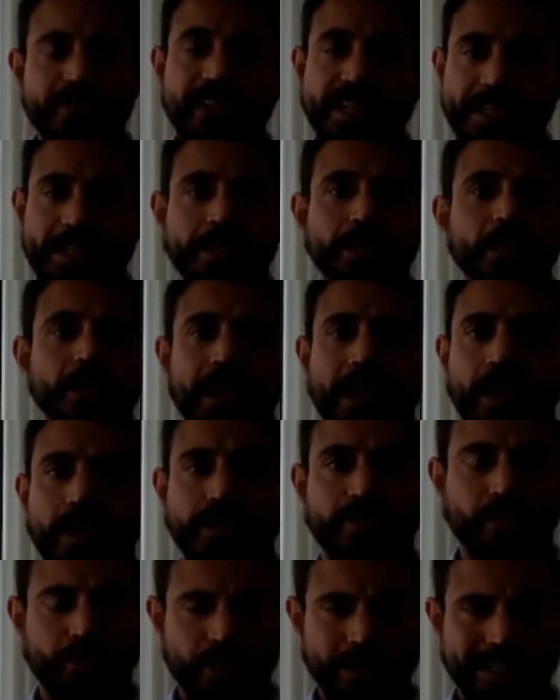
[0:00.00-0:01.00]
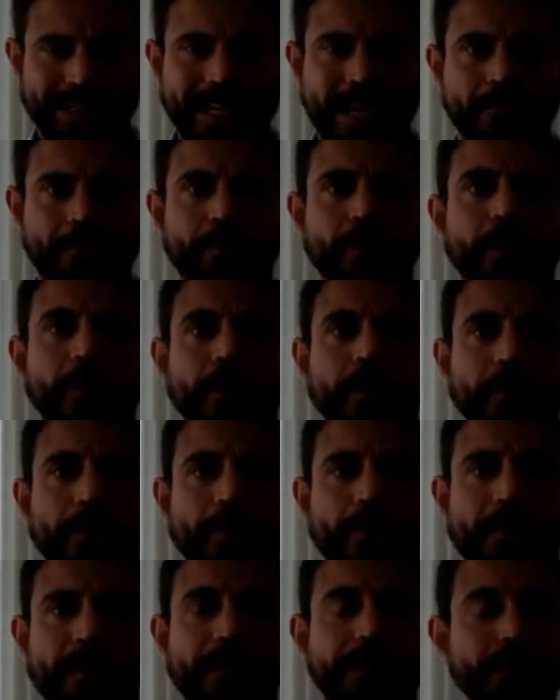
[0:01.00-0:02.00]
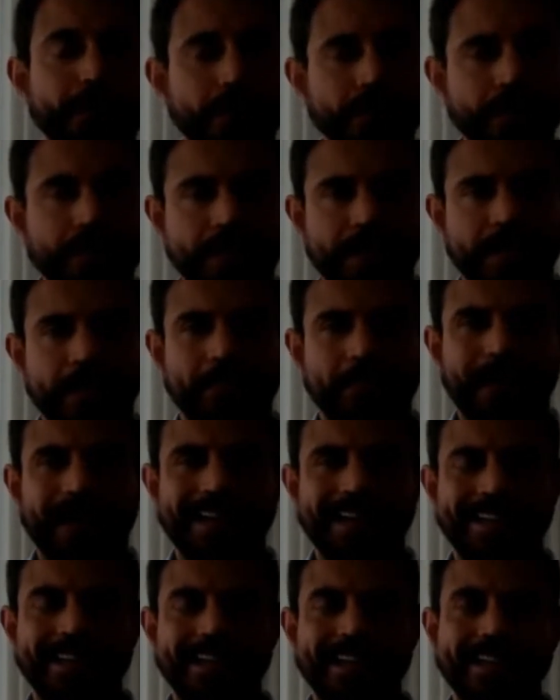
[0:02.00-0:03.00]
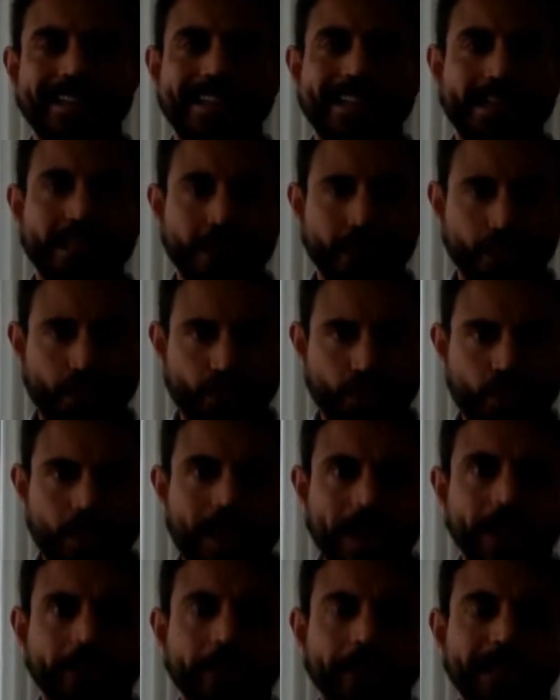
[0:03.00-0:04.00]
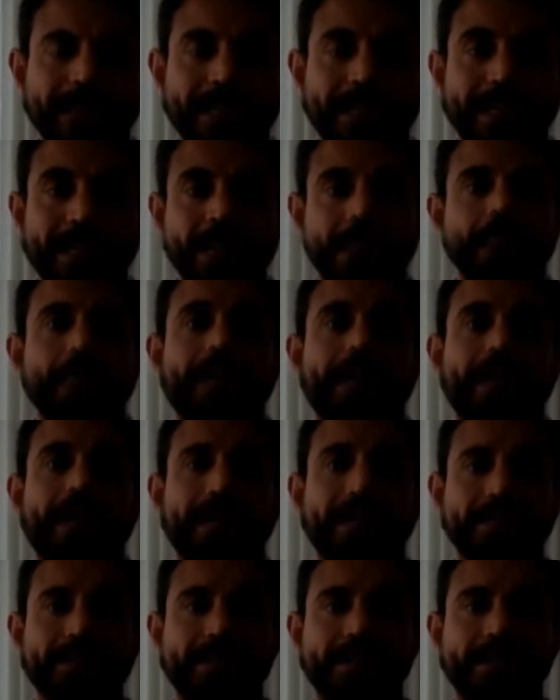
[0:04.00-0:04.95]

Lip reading: Physical health, for example. If you're somebody that is incredibly in pain,